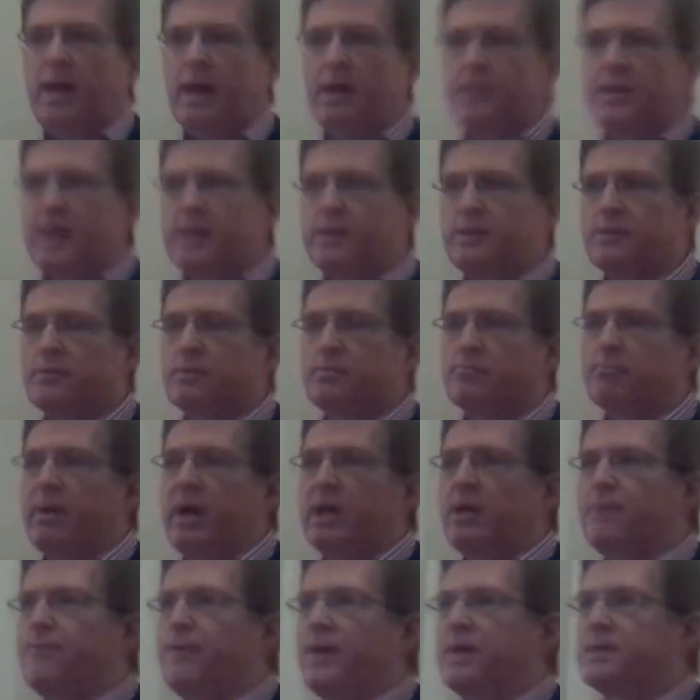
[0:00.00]
And that
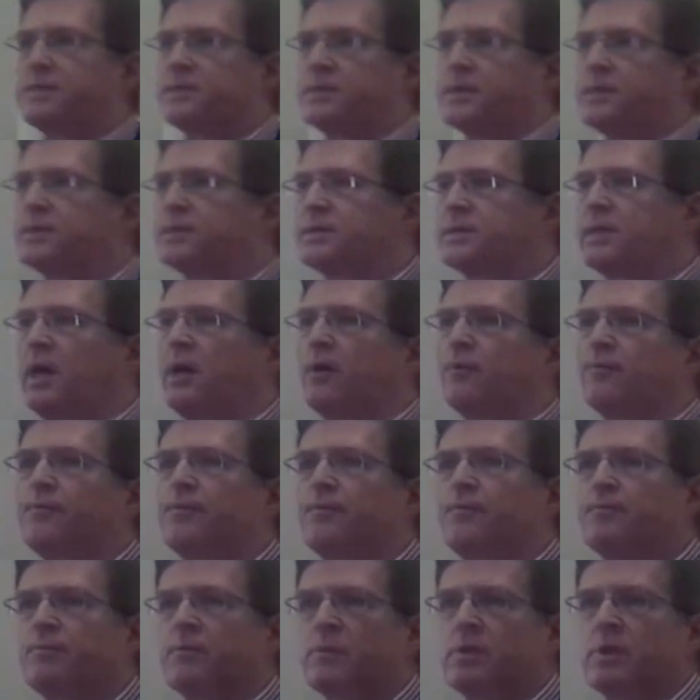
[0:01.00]
manifests itself
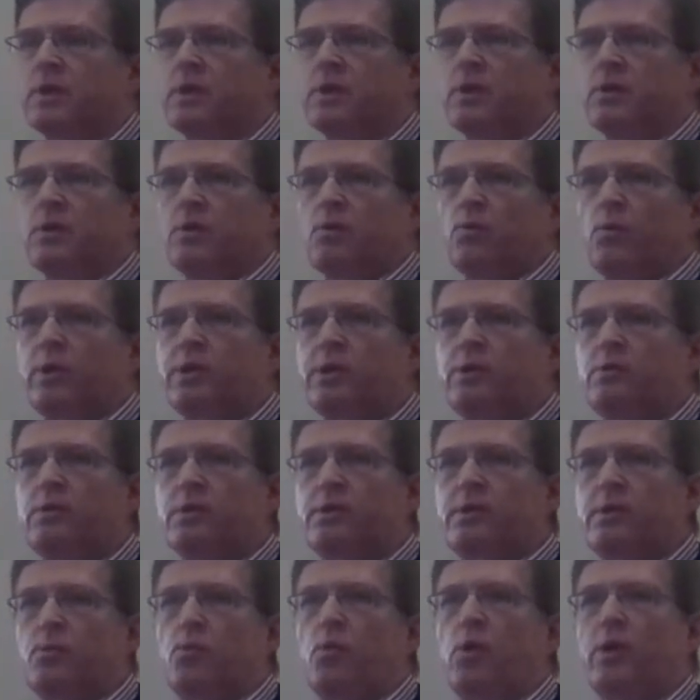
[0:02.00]
when you
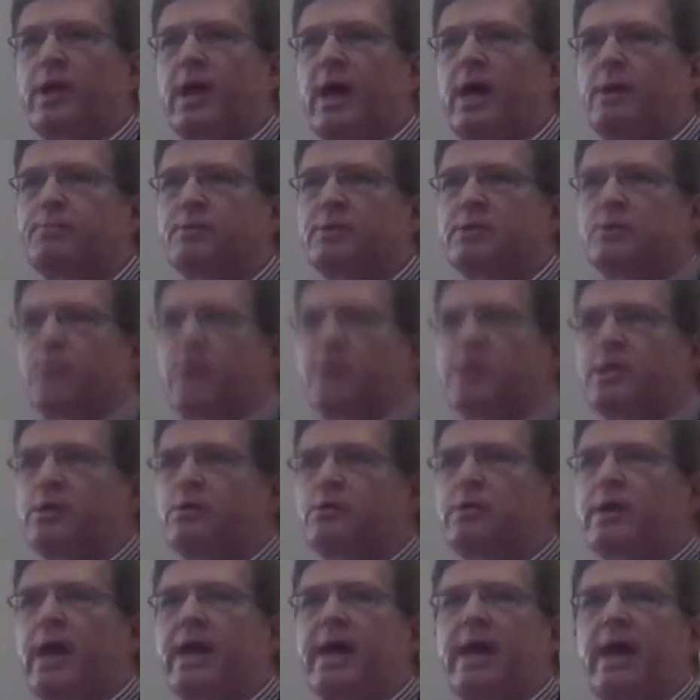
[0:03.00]
look at what happens when
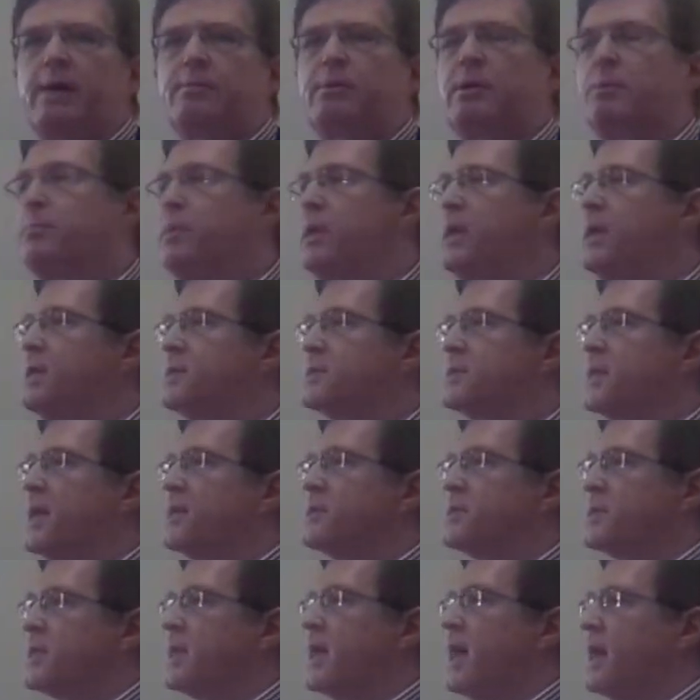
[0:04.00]
UK MEPs
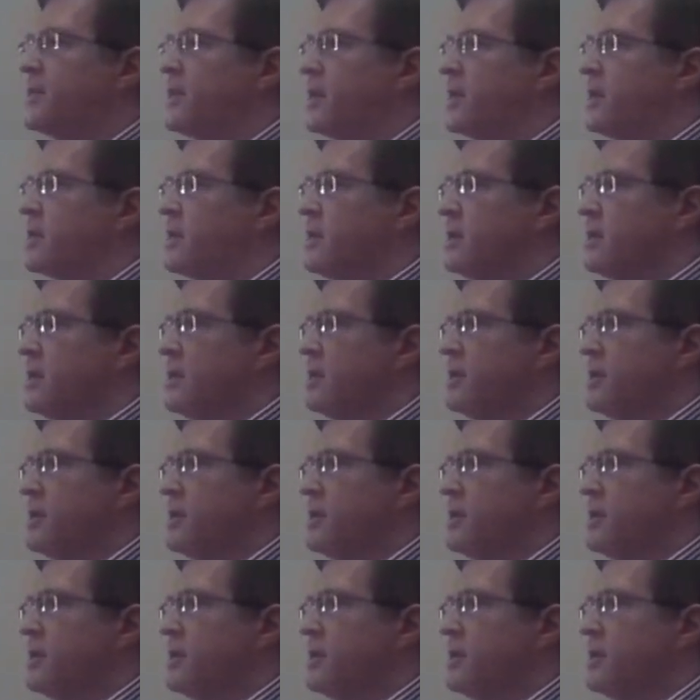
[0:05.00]
get together